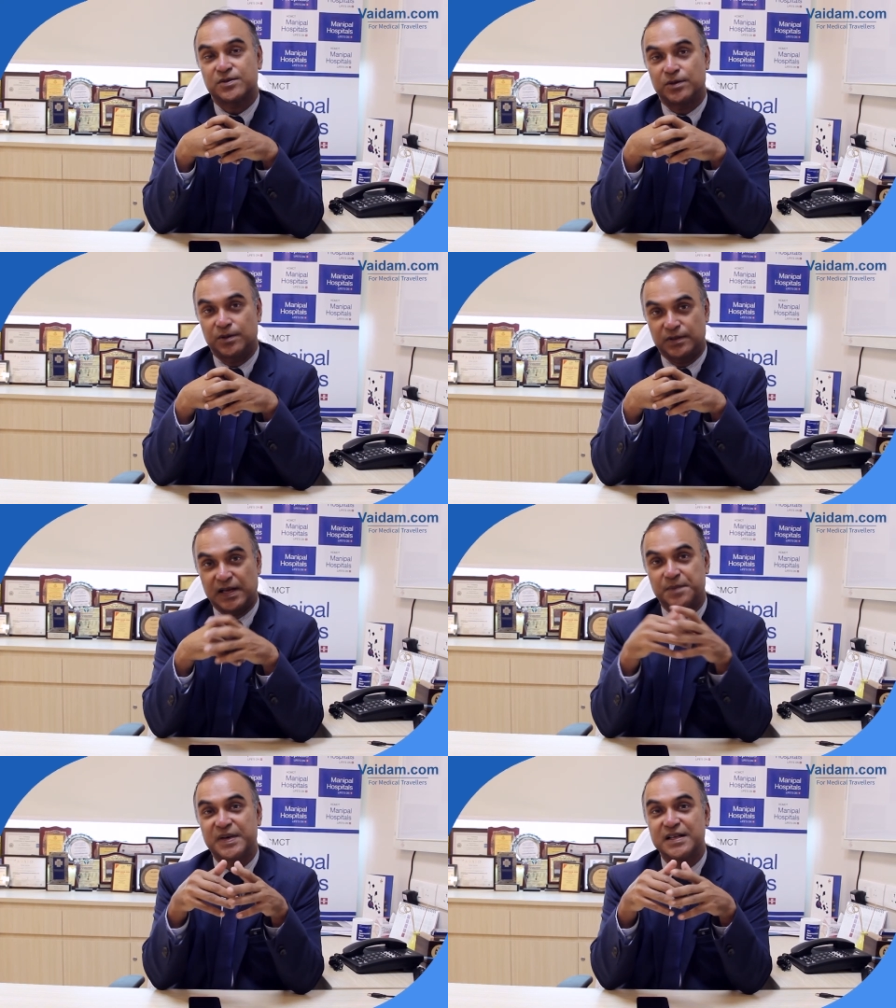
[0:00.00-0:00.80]
So
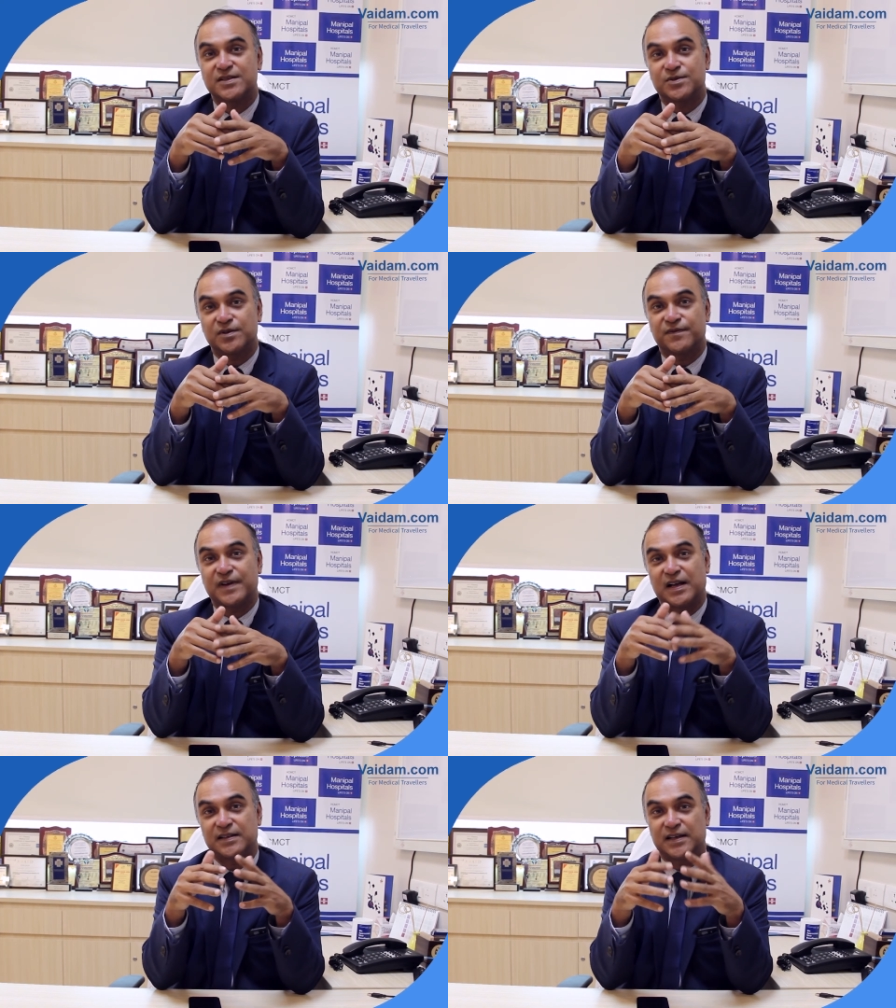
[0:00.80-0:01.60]
that brings to the
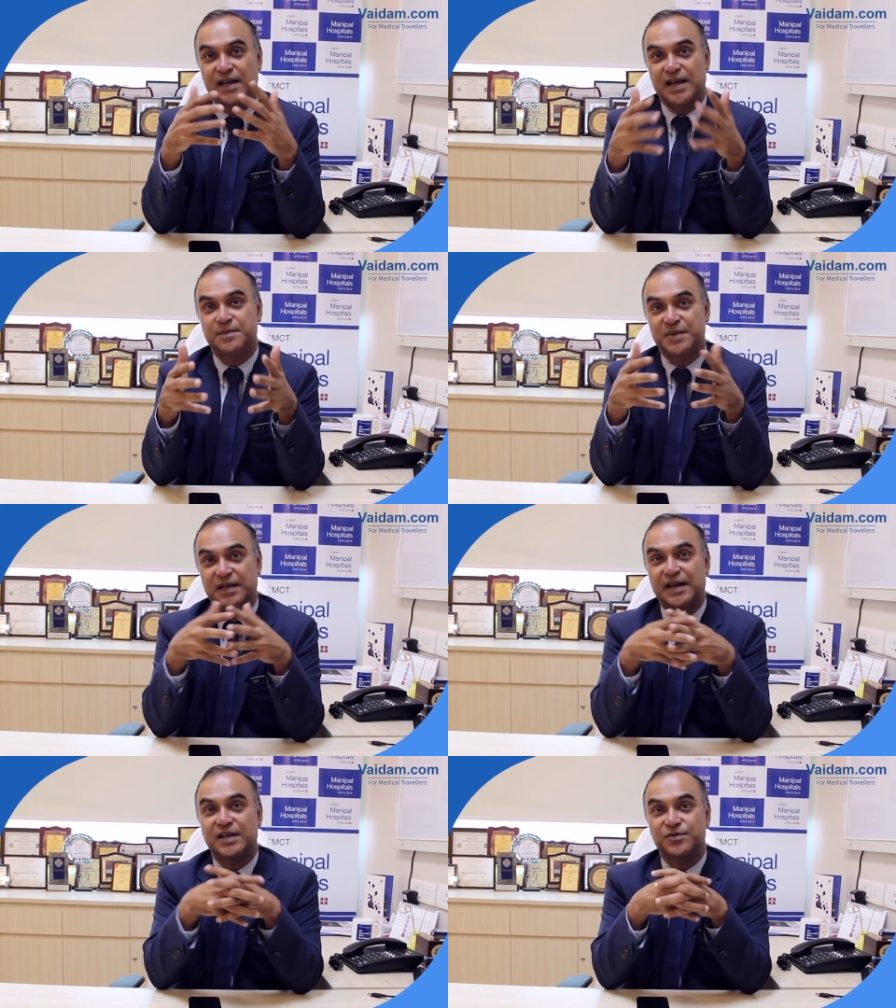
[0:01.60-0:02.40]
fact that I am
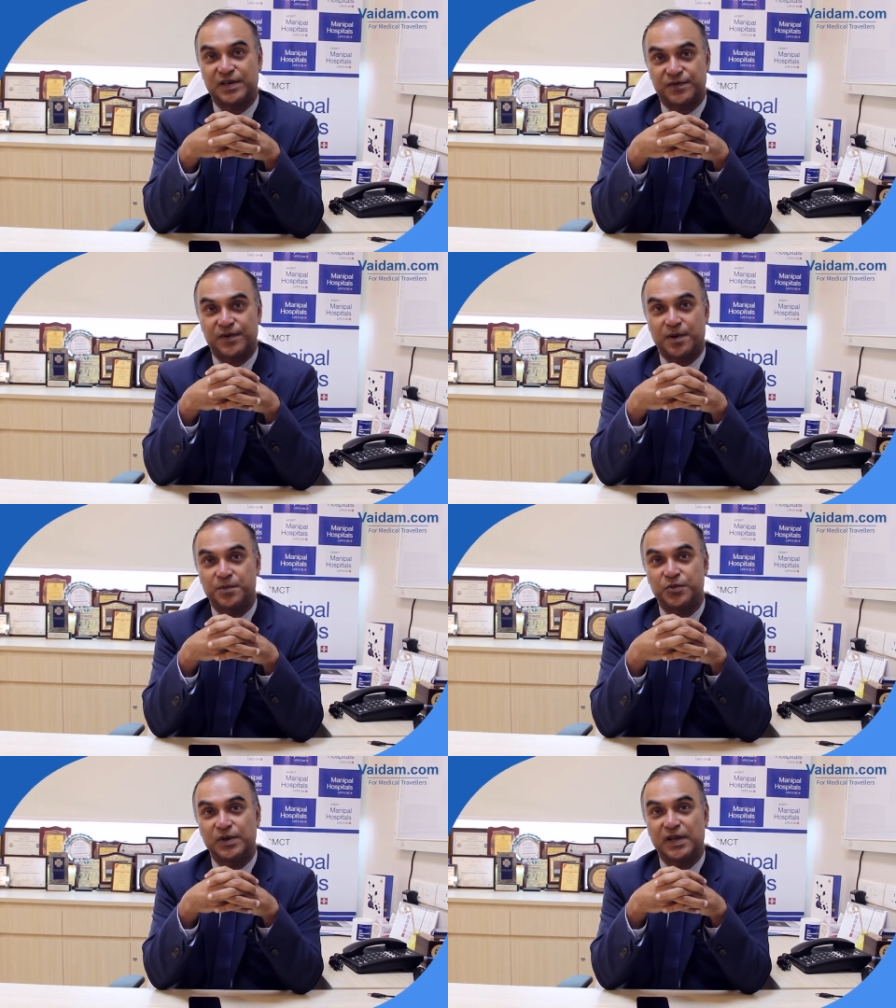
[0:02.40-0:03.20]
a graduate
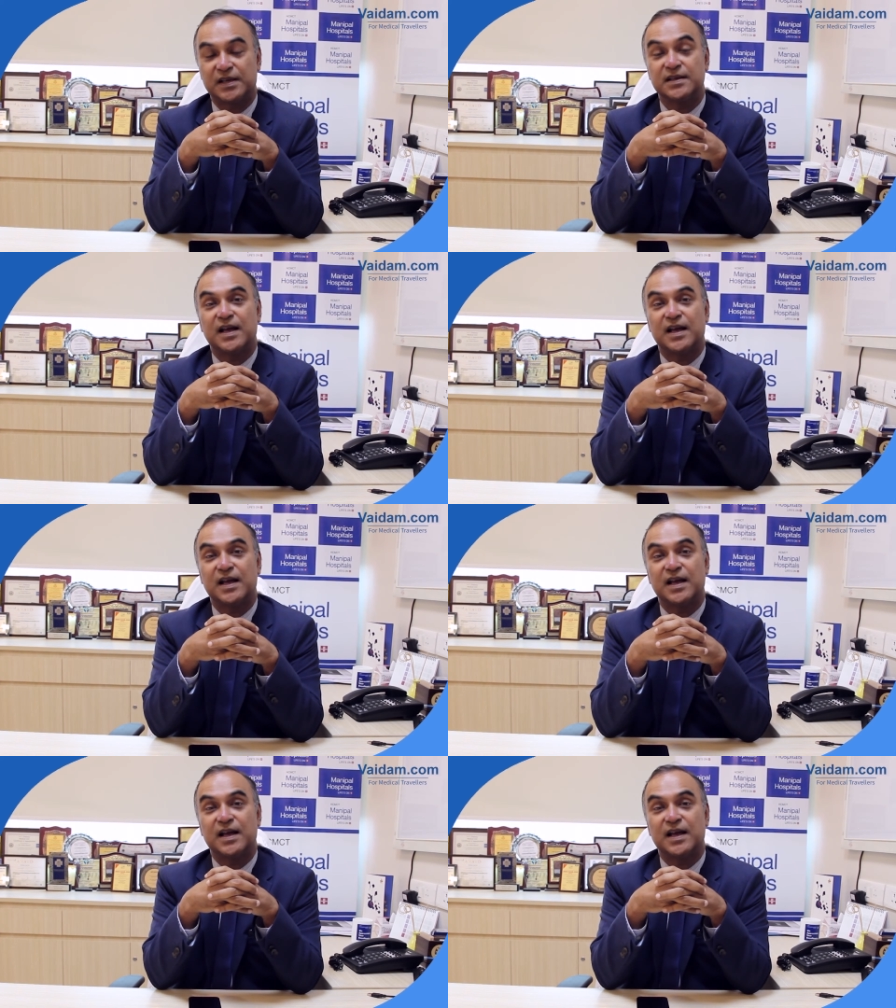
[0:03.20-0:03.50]
from Pune.